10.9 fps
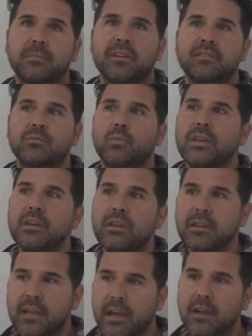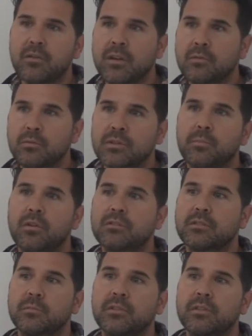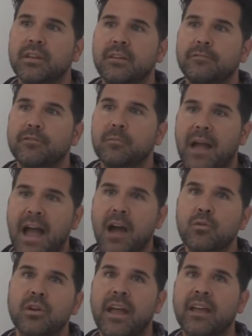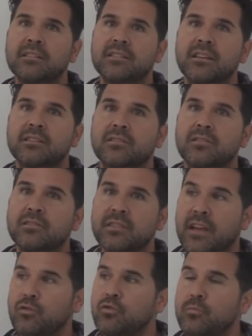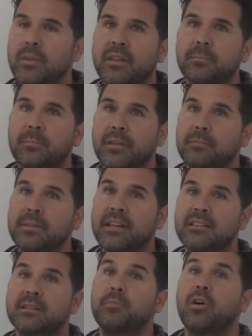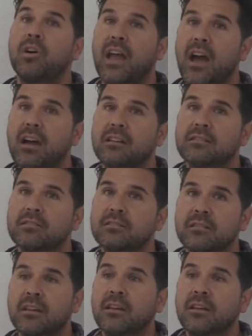Because we carry a responsibility from our ancestors that Utmeth placed upon us